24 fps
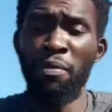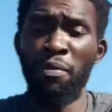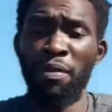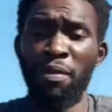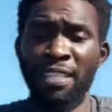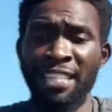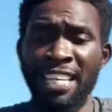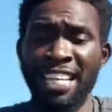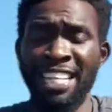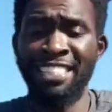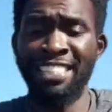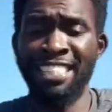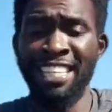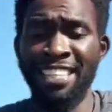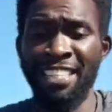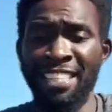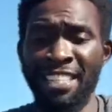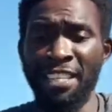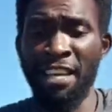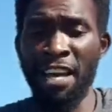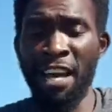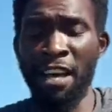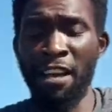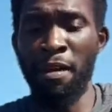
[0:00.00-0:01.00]
you know what?
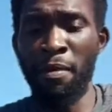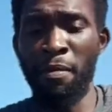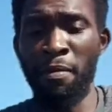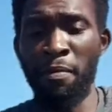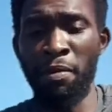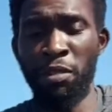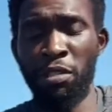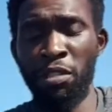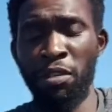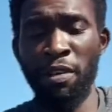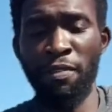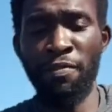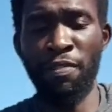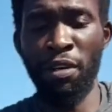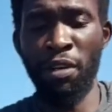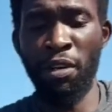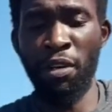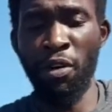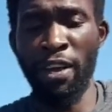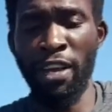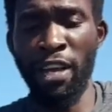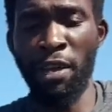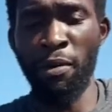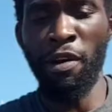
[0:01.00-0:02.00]
It's that, I know, I'm
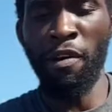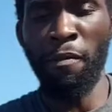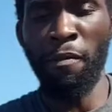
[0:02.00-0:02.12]
sorry for